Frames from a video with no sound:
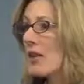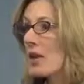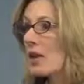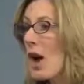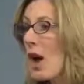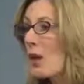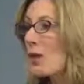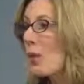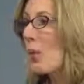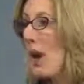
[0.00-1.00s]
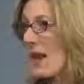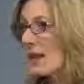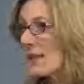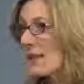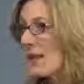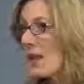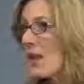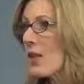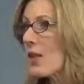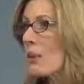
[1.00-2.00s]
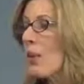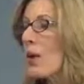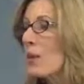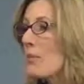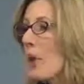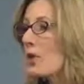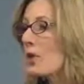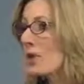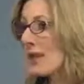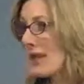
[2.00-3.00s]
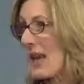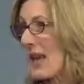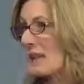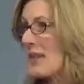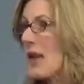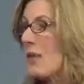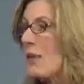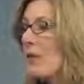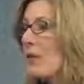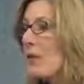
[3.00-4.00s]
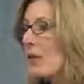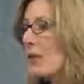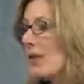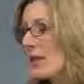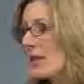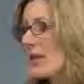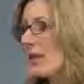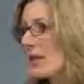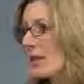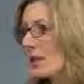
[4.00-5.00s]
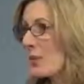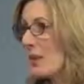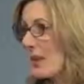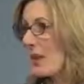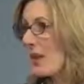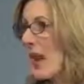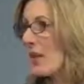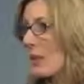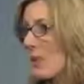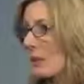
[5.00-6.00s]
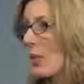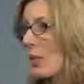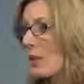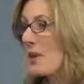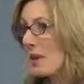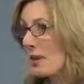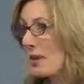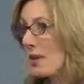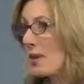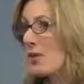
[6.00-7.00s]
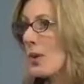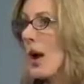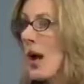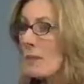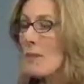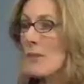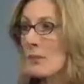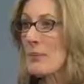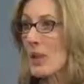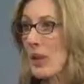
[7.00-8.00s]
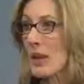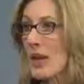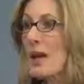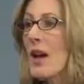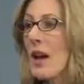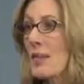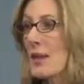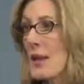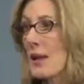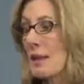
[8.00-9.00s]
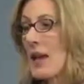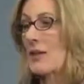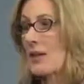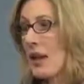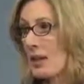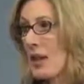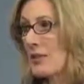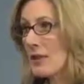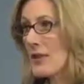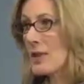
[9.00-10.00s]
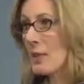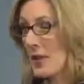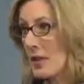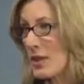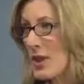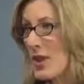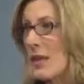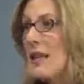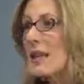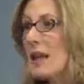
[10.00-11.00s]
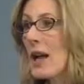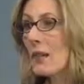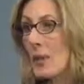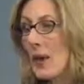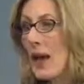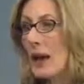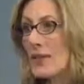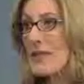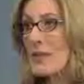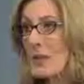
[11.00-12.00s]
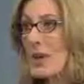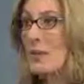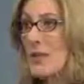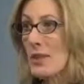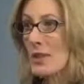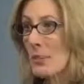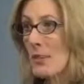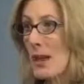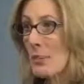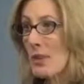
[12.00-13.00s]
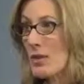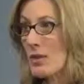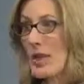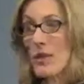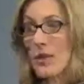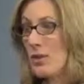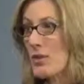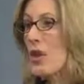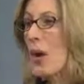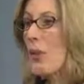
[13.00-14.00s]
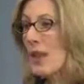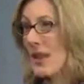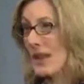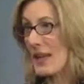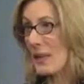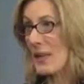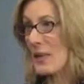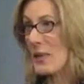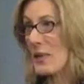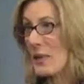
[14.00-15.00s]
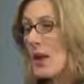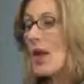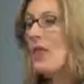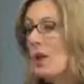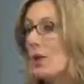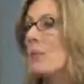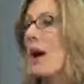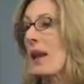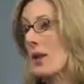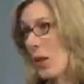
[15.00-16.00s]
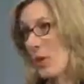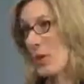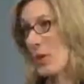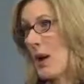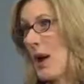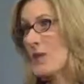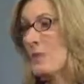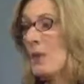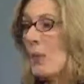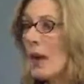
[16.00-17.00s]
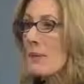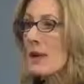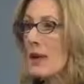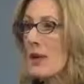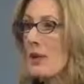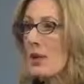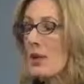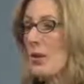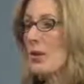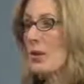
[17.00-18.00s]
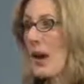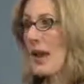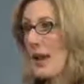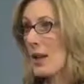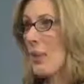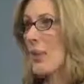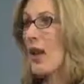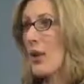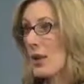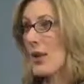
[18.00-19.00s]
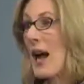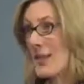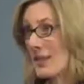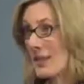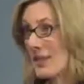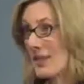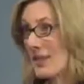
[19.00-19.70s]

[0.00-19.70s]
The longer you wait, the more emotional it gets, and the further distance there is from the event that people will be confused. So I'm a big proponent of being able to have adult conversations with each other. Now, if you have a difficult relationship with that person and there's no way they can hear it from you, then you might go to your boss. But you want to be careful you don't triangle with other colleagues.